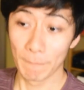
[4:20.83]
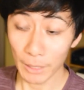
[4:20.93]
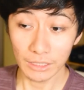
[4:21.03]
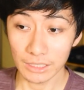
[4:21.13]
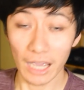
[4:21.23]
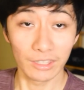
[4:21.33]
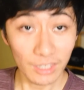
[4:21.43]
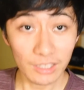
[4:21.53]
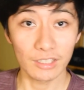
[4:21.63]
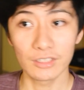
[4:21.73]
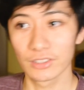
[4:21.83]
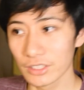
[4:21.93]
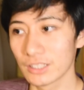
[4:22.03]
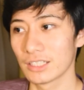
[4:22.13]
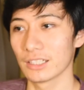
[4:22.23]
but I think it is
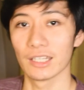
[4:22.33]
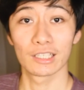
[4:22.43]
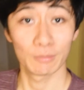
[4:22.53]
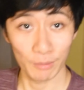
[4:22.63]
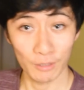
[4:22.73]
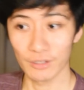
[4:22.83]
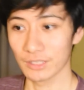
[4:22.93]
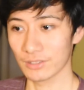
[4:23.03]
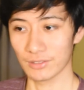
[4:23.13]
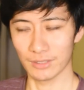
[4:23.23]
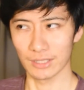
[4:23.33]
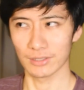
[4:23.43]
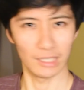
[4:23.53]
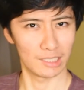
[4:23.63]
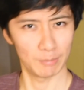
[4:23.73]
good to experience
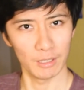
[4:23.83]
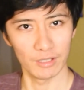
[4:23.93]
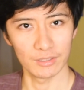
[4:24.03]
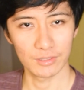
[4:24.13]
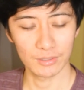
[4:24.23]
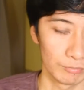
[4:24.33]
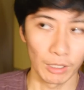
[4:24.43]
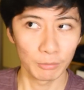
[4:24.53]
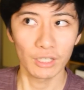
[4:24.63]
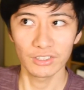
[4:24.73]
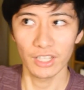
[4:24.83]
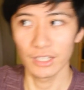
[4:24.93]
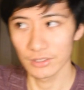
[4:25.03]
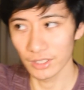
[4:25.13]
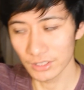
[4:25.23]
this experience. What I'm trying to say
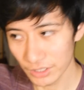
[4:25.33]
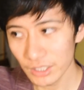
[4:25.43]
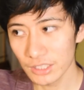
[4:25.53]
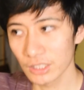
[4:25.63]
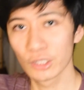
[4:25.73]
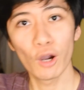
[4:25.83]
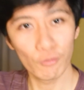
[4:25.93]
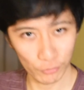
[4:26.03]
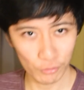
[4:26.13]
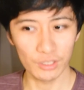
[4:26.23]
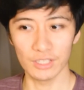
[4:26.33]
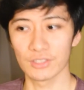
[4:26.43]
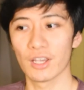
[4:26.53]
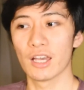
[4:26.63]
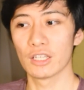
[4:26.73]
is it's good to go through
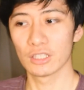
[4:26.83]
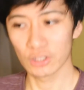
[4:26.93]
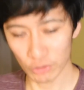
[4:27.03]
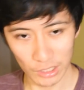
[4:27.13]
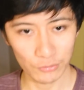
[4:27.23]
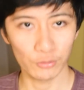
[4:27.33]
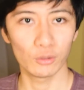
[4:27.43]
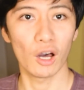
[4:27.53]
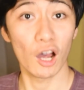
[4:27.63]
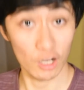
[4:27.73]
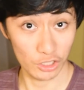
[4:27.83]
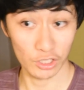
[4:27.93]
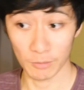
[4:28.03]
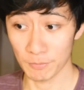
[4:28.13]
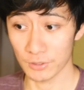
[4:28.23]
these stressful
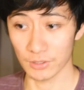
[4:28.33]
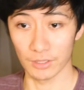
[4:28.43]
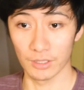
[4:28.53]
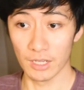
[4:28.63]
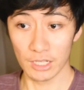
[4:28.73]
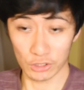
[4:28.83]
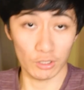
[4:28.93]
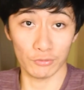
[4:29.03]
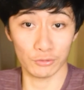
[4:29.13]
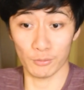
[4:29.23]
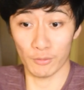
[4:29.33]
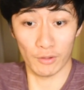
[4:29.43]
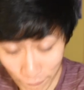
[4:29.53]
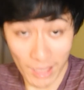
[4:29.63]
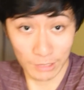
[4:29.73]
hardships and stressful,
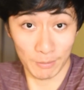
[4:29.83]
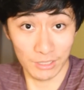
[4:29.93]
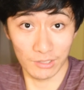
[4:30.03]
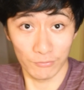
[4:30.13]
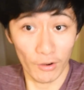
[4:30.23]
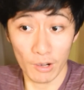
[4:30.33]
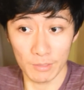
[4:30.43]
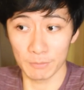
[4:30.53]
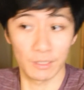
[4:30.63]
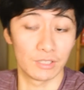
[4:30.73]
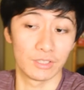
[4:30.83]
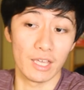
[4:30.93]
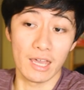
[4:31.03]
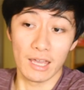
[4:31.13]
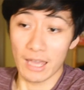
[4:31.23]
fast-paced environments because
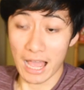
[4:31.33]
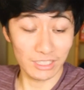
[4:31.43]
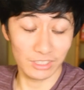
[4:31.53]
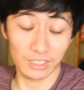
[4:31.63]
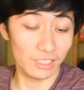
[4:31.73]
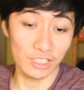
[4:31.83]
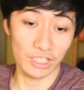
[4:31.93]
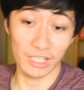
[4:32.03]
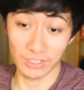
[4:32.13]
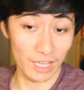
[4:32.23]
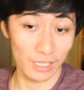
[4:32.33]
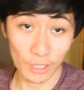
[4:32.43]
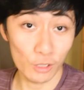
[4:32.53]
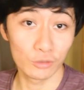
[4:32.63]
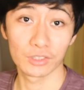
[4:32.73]
as the cliche saying
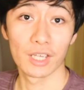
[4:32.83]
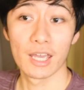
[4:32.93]
goes,